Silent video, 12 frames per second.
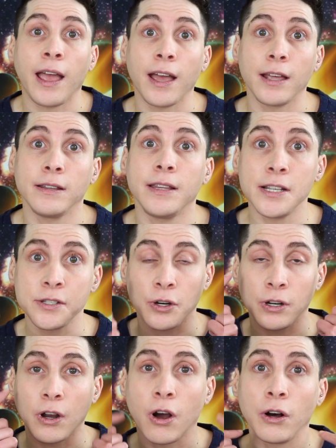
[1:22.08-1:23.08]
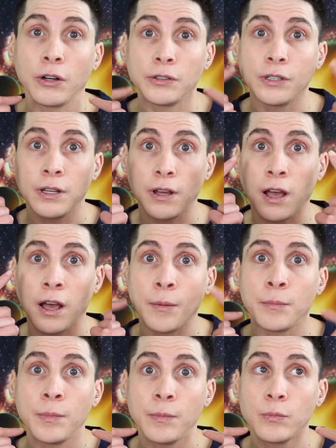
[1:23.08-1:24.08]
And these are called,
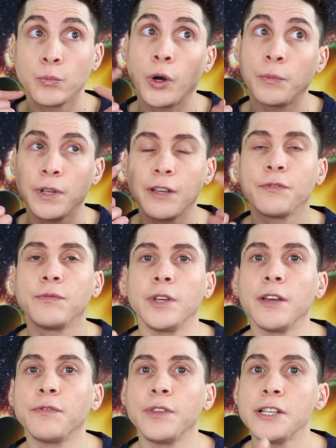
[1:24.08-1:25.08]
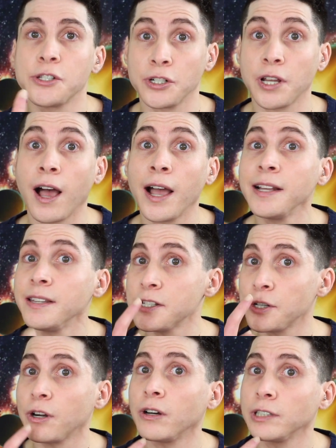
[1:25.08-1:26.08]
well, if these are tied,
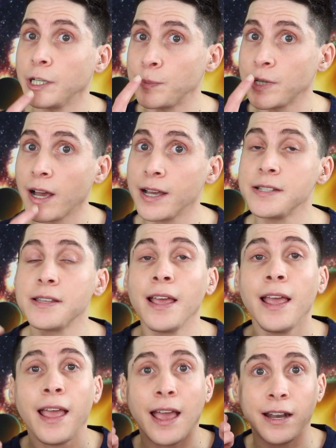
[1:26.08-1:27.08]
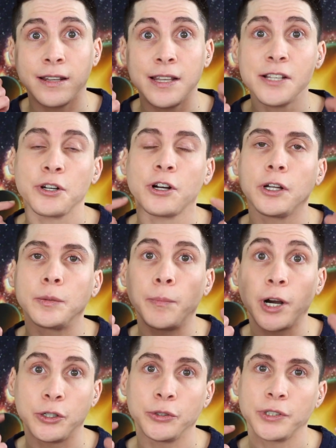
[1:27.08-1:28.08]
these are called lip ties, and these are
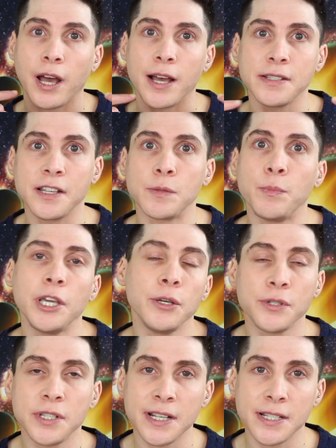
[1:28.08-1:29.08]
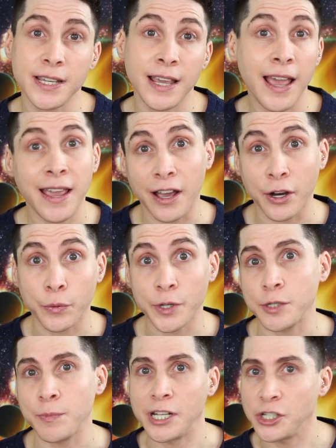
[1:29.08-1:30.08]
called buccal ties. That's B-U-C-C-A-L,
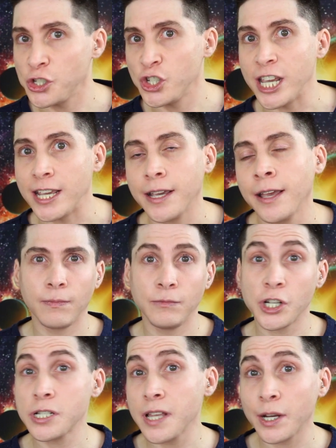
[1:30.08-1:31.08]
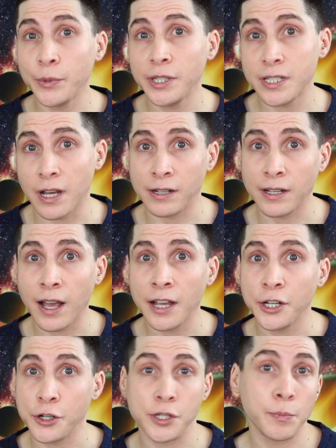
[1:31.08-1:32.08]
which means cheek. Just like with the tongue
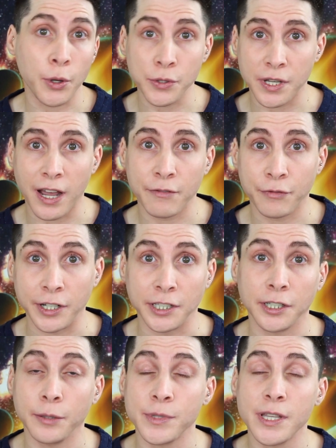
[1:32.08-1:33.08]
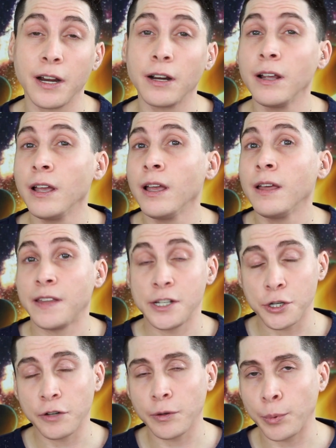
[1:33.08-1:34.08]
tie, you're supposed to have frenulums there. They
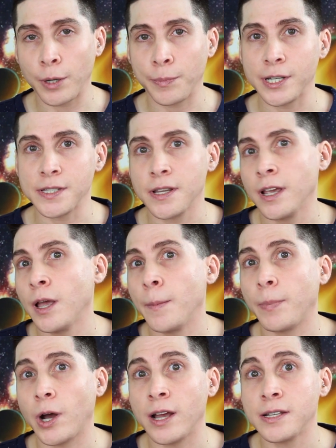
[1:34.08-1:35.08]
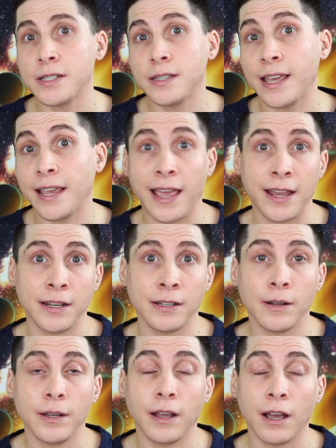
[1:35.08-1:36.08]
serve a purpose, but they
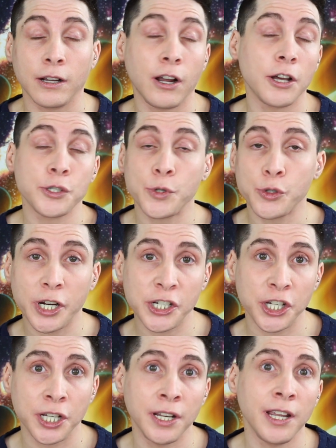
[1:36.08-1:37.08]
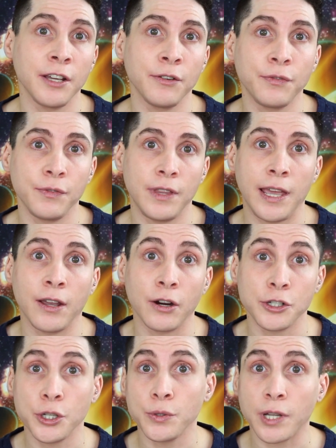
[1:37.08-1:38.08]
can cause restriction if they
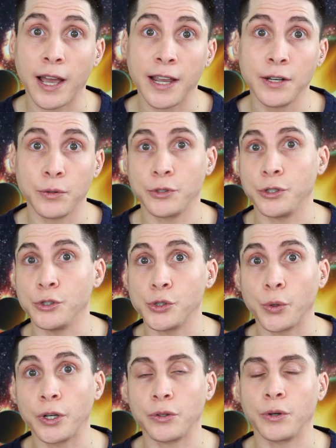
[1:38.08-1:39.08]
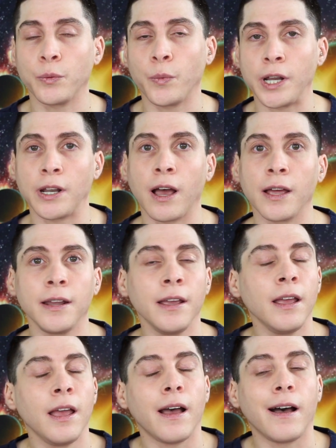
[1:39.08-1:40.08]
are too tight or too short or whatnot.
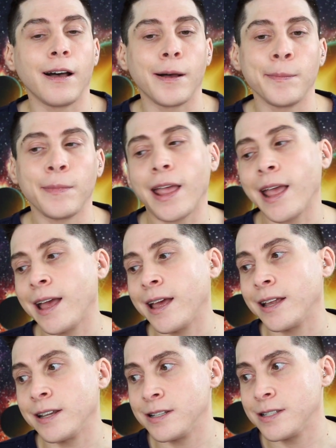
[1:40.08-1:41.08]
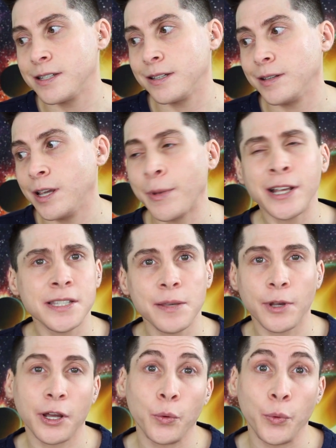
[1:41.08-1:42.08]
And it might
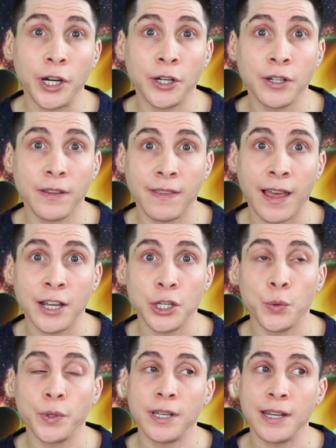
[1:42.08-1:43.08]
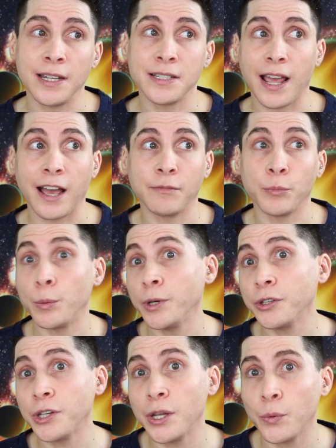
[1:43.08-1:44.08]
seem kind of weird that you would need to have
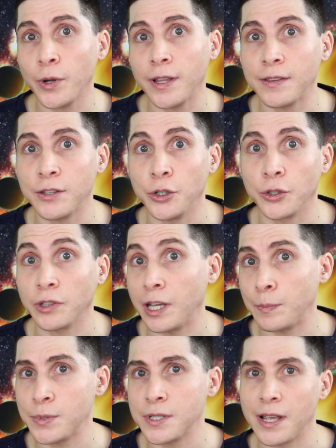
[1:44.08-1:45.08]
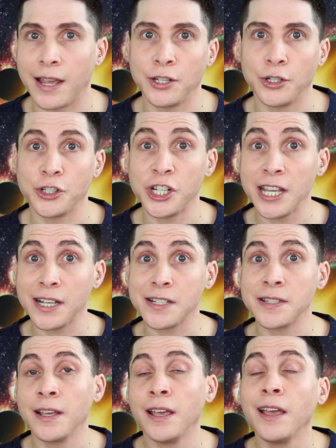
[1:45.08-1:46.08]
mobility with your lips and your
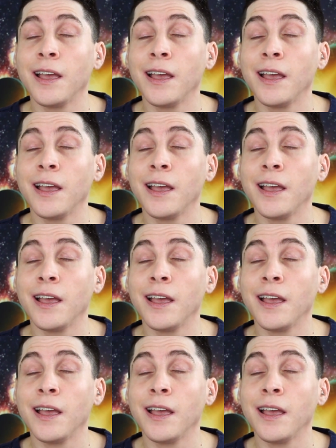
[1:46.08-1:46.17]
cheeks,